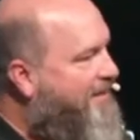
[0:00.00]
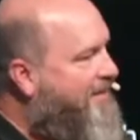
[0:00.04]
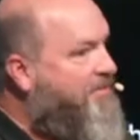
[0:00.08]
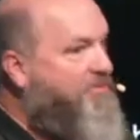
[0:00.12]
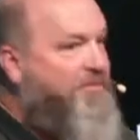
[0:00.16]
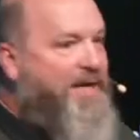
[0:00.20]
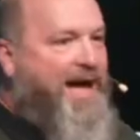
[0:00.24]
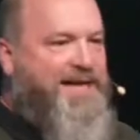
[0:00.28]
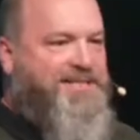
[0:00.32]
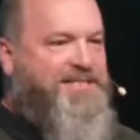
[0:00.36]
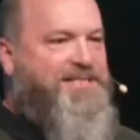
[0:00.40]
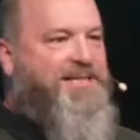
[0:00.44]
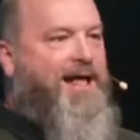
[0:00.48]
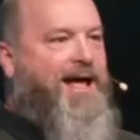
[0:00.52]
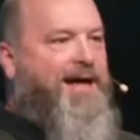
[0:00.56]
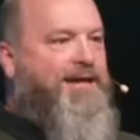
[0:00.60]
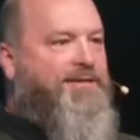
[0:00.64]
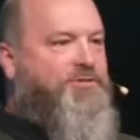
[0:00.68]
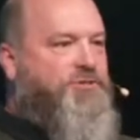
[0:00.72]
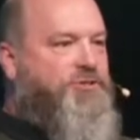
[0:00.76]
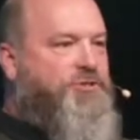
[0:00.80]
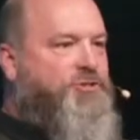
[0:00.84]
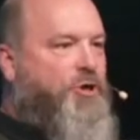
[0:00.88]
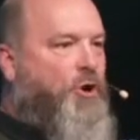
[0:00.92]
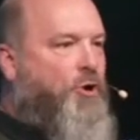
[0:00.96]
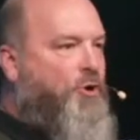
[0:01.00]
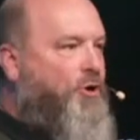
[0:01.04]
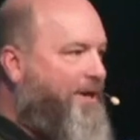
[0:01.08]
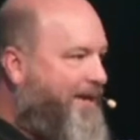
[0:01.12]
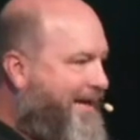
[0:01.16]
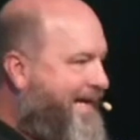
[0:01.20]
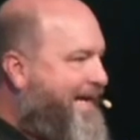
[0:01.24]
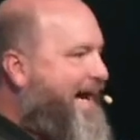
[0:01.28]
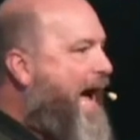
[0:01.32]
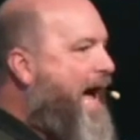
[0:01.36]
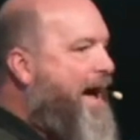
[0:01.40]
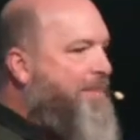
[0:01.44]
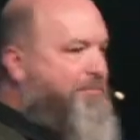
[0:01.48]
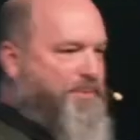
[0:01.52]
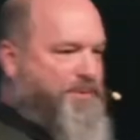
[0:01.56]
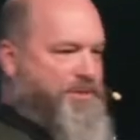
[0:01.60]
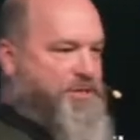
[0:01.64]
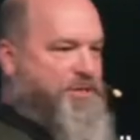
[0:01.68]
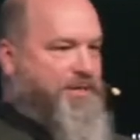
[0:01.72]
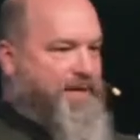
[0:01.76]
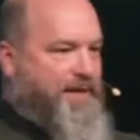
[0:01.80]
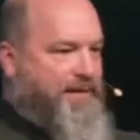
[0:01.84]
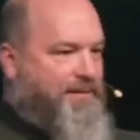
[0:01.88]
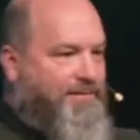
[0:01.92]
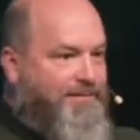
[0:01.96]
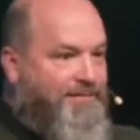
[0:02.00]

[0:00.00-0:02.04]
That's like totally opposite